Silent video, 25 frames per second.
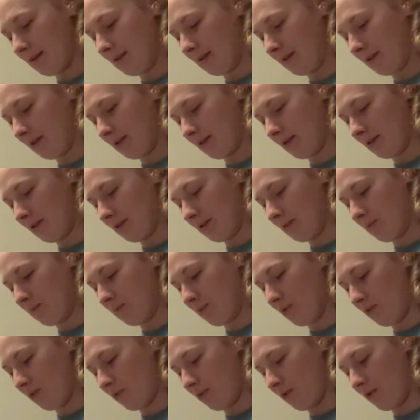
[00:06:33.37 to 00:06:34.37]
Good
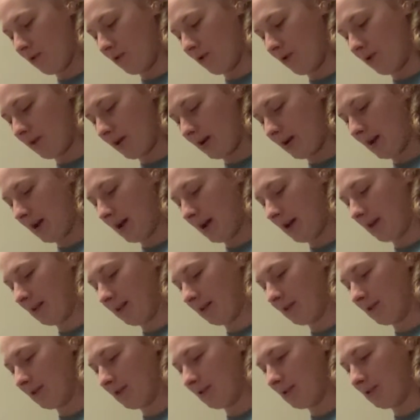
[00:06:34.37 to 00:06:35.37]
boy.
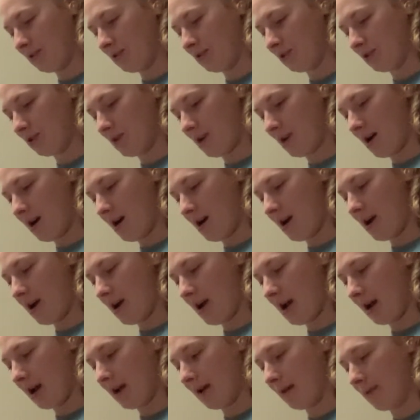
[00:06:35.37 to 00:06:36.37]
Good
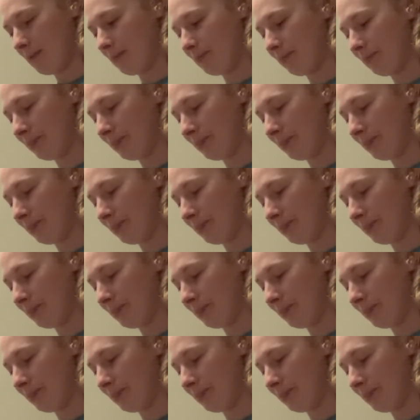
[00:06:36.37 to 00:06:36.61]
job.